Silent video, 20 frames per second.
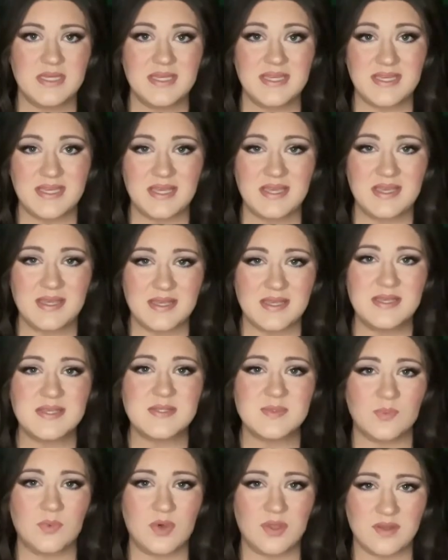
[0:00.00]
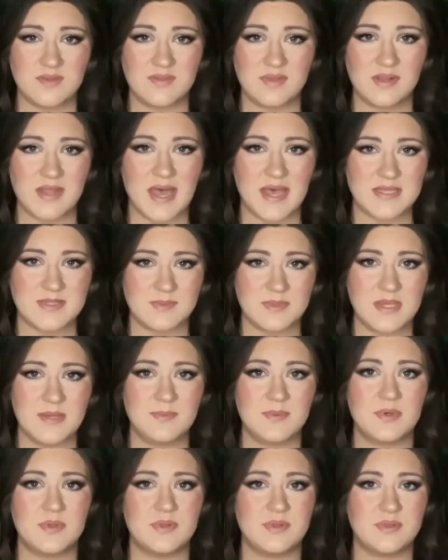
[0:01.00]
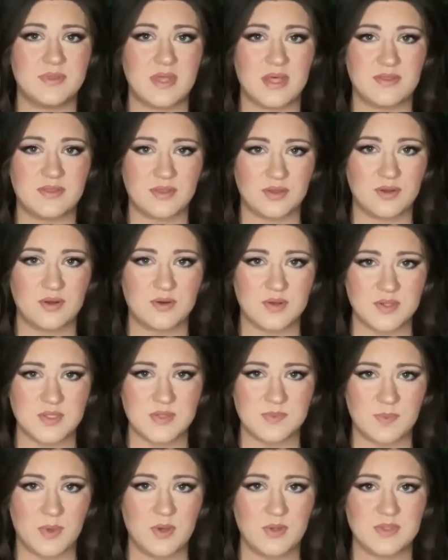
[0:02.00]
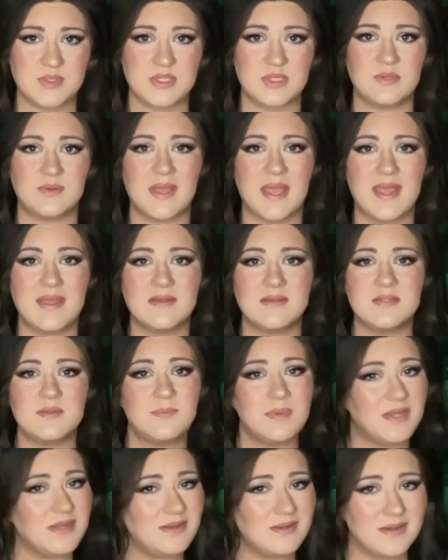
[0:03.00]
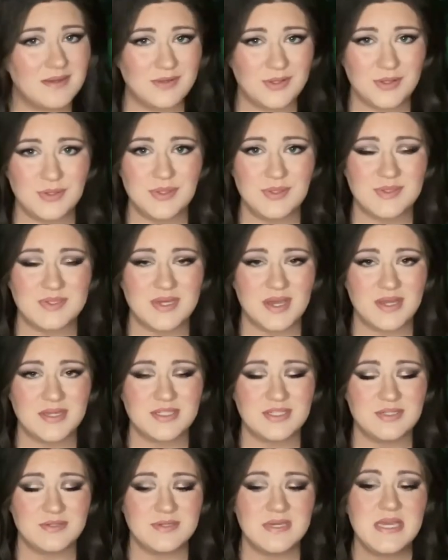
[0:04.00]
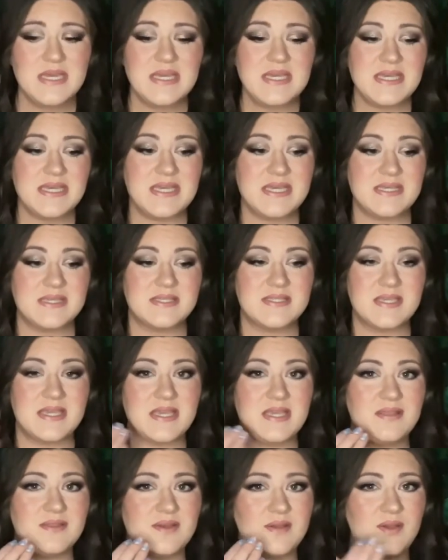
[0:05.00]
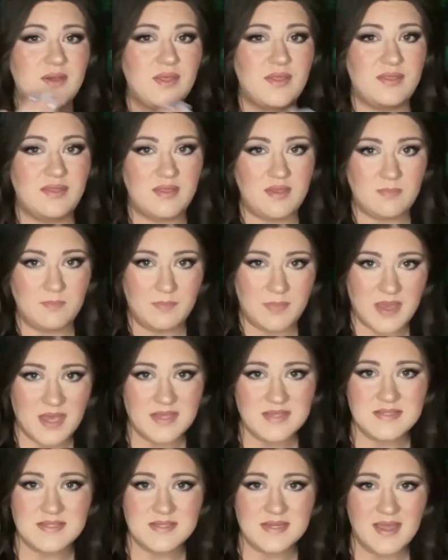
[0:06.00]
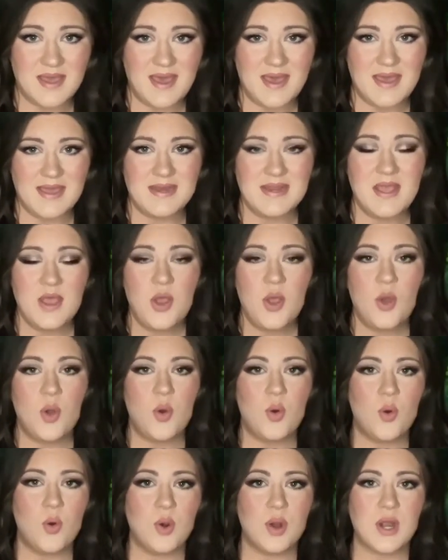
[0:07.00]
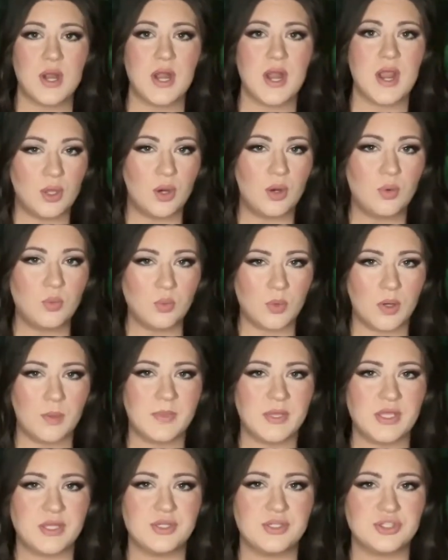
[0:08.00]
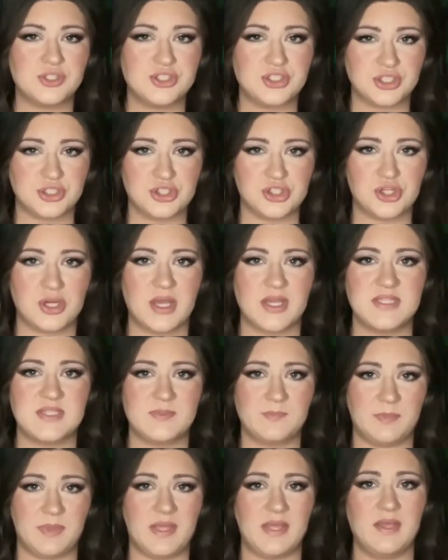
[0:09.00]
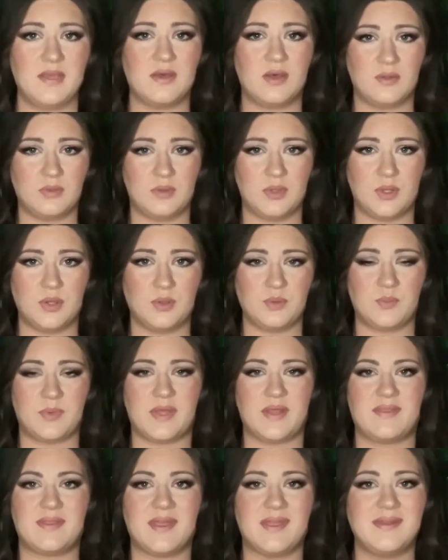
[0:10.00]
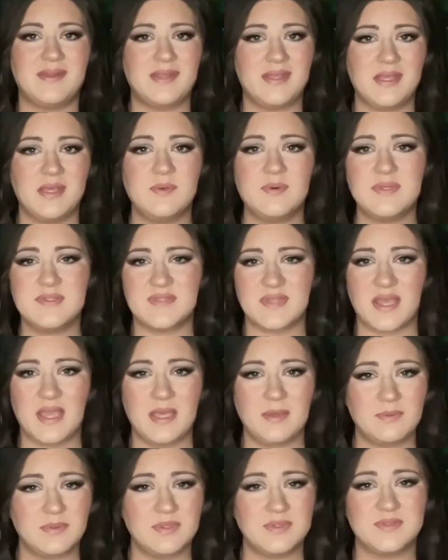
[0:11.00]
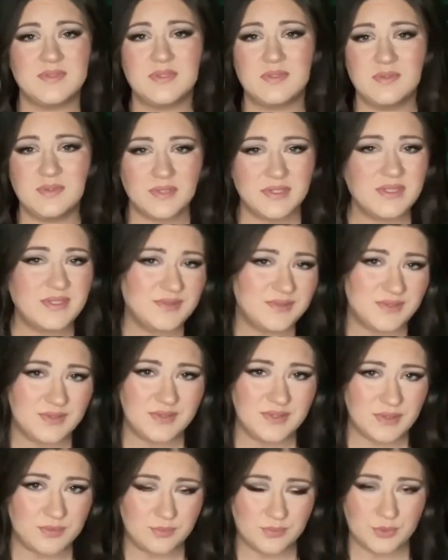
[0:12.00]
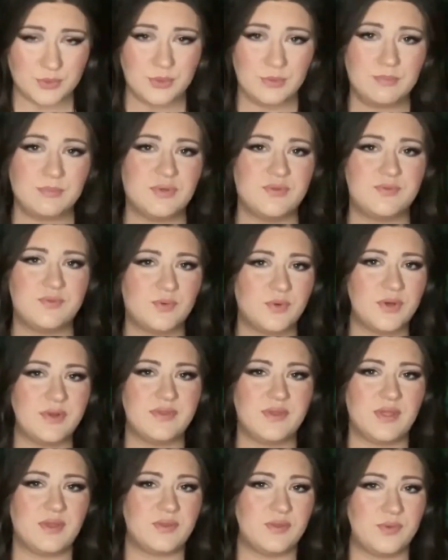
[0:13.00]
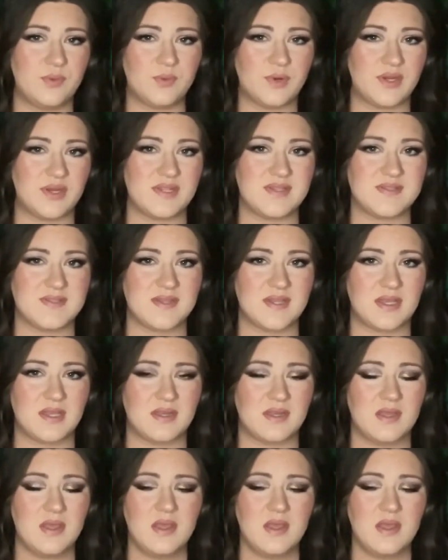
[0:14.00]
He is one of the last people that the girl spoke to, and depending on who you talk to, he is either the best guide or a woman should trust being alone with, and he was able to look into their room before the authorities did.